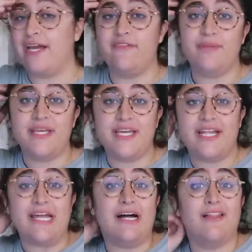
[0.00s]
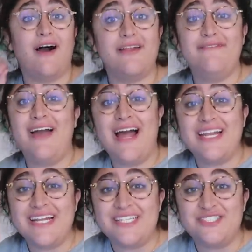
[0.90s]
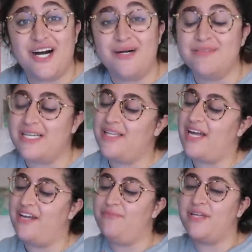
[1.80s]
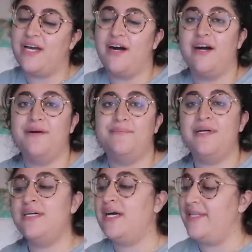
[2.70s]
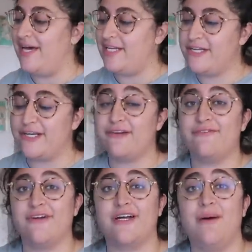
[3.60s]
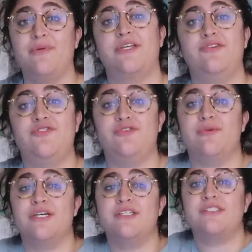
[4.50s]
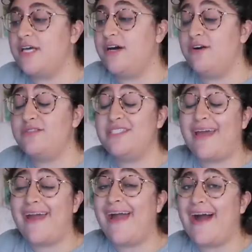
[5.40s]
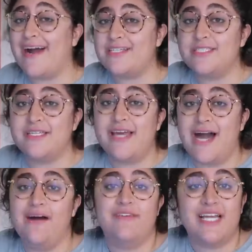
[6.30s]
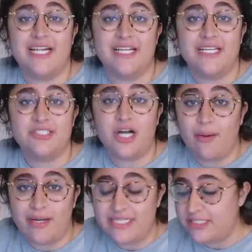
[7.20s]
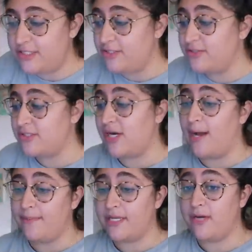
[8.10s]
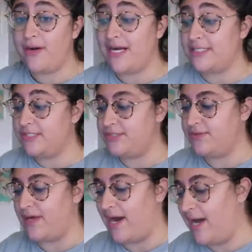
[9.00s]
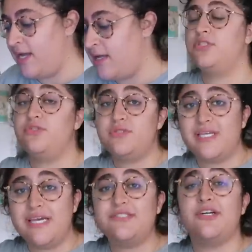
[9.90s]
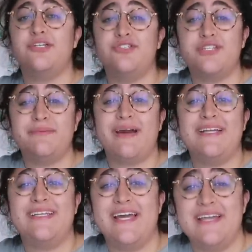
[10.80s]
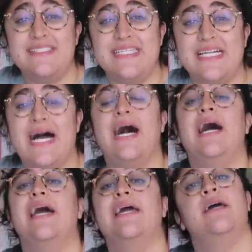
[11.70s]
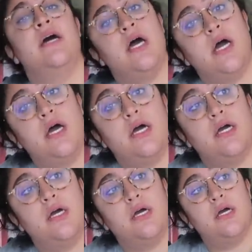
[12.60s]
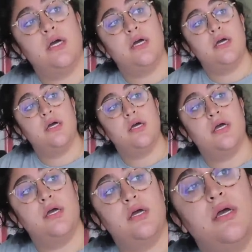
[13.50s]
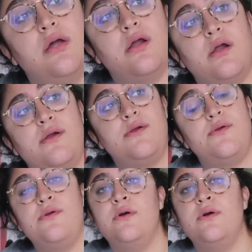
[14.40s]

I have been getting a lot of editing jobs lately. I've become an editor for a couple YouTubers. So today I actually have an editing job I need to do, so I'm gonna go ahead and do that. Tuesdays are usually my days that I fuck it. Oh,